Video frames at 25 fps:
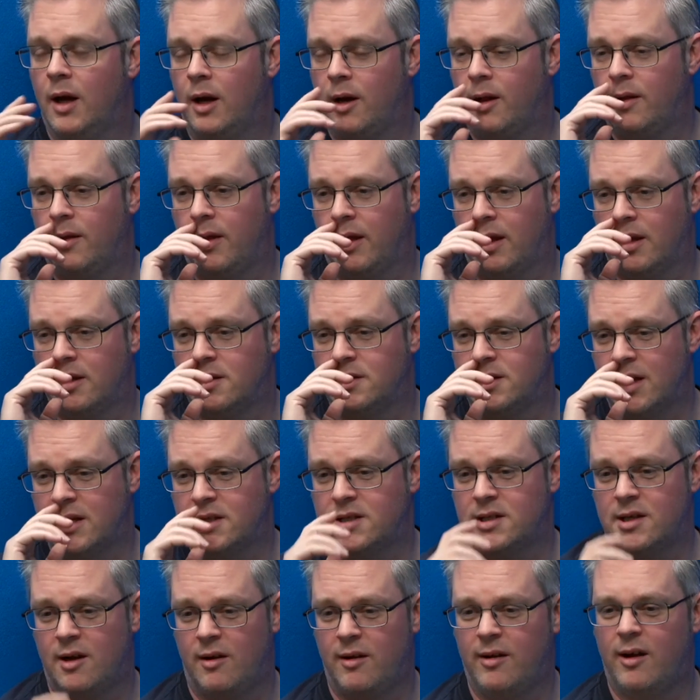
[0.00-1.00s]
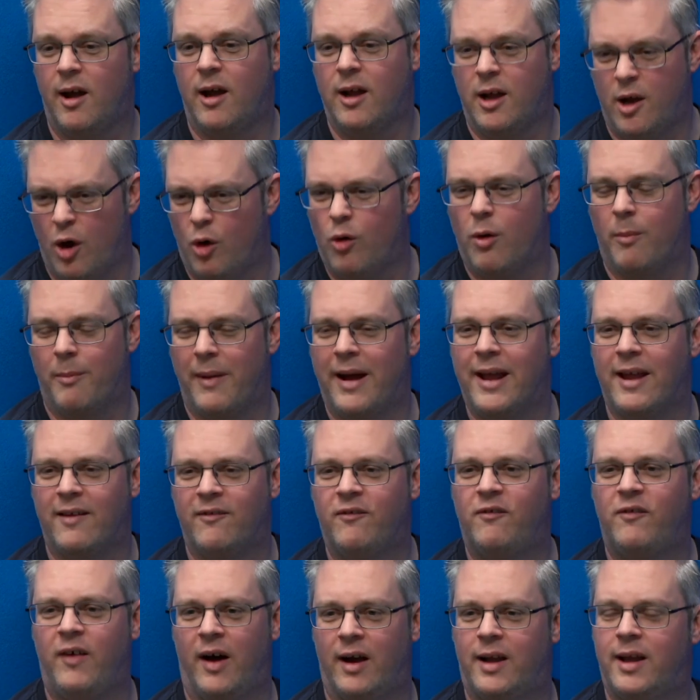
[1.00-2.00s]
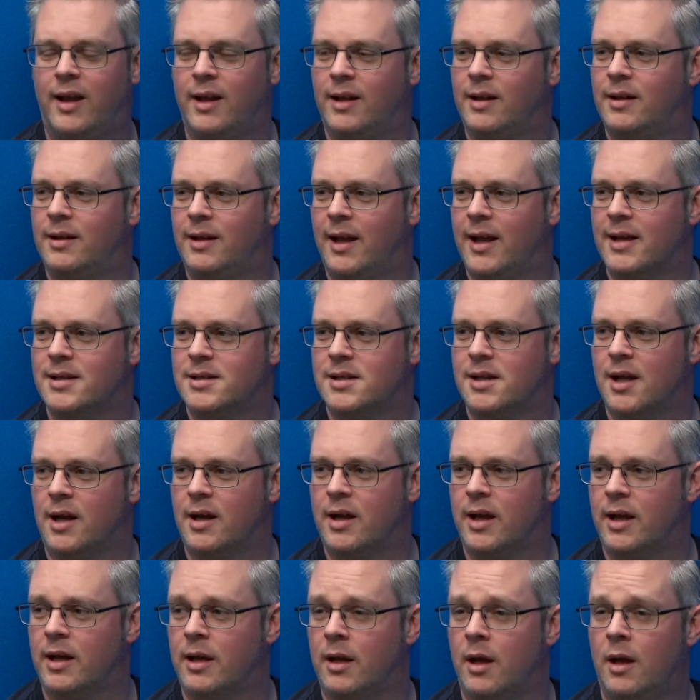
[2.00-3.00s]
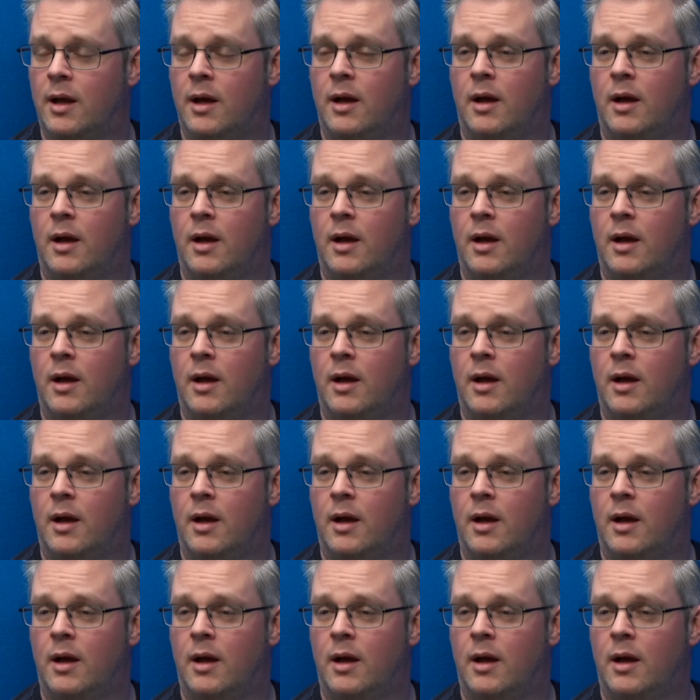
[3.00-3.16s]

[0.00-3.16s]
I don't think he's necessarily going, go on, mate, fucking get stuck in.